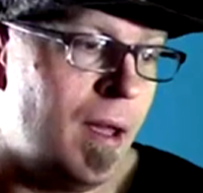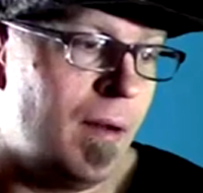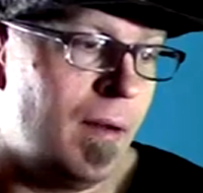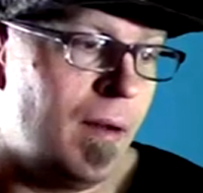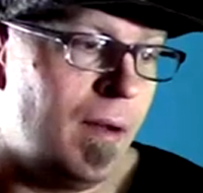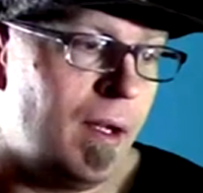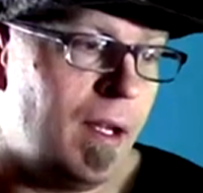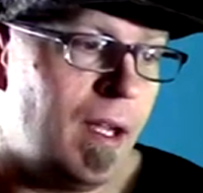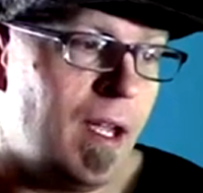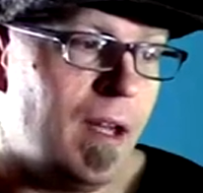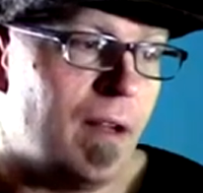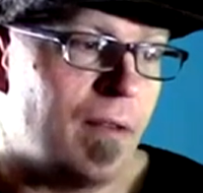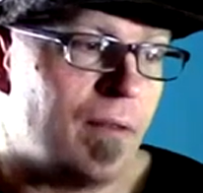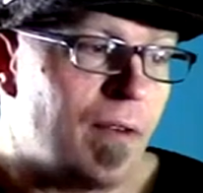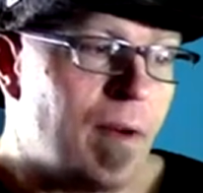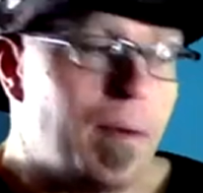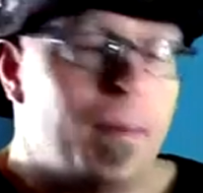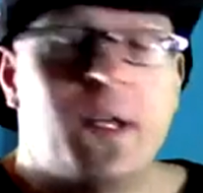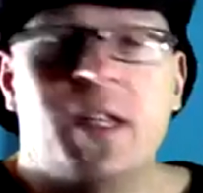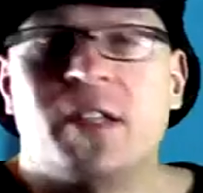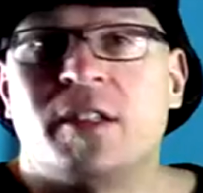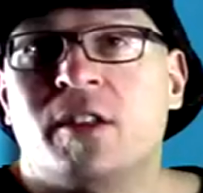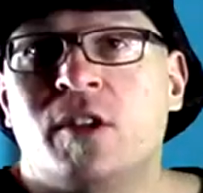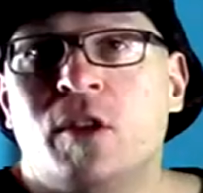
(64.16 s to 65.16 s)
Again, from
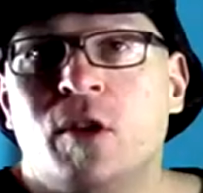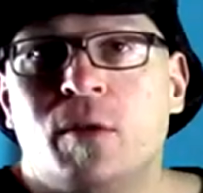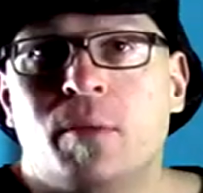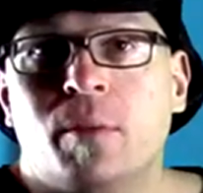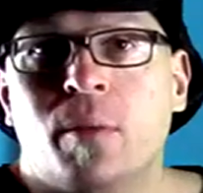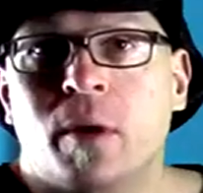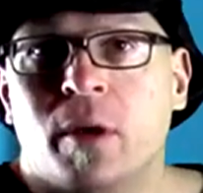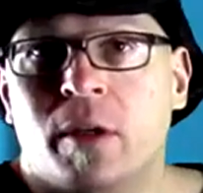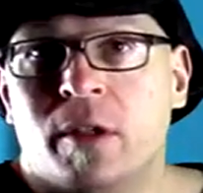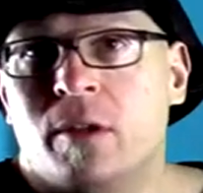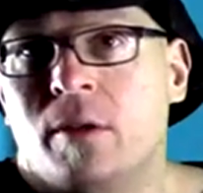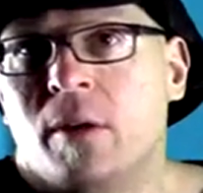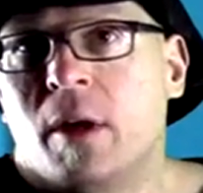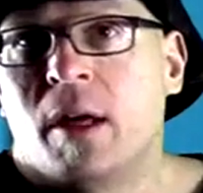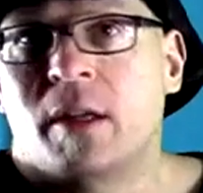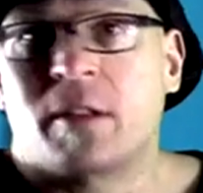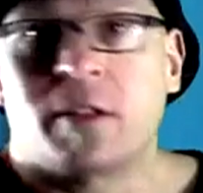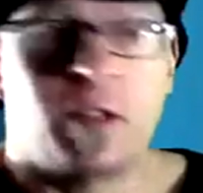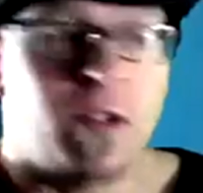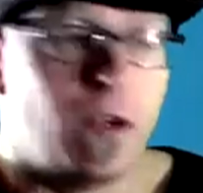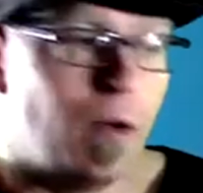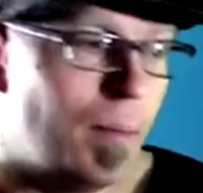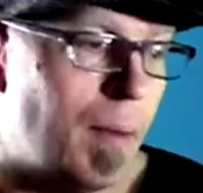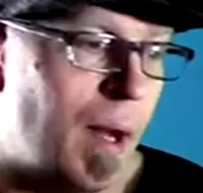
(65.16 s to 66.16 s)
his new book. You guys
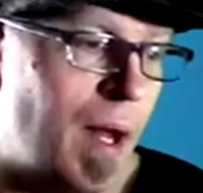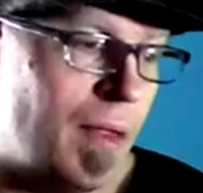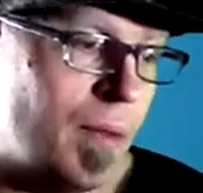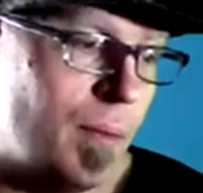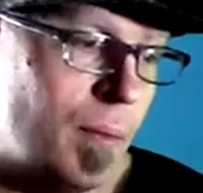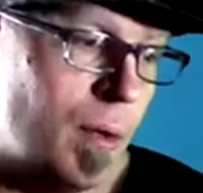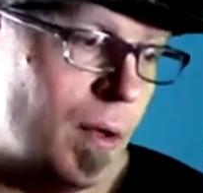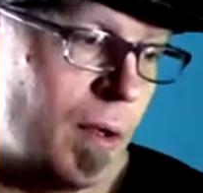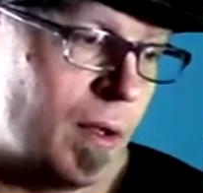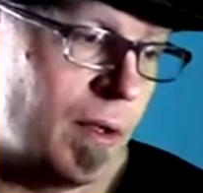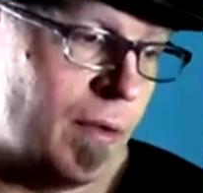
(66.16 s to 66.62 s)
can go buy the book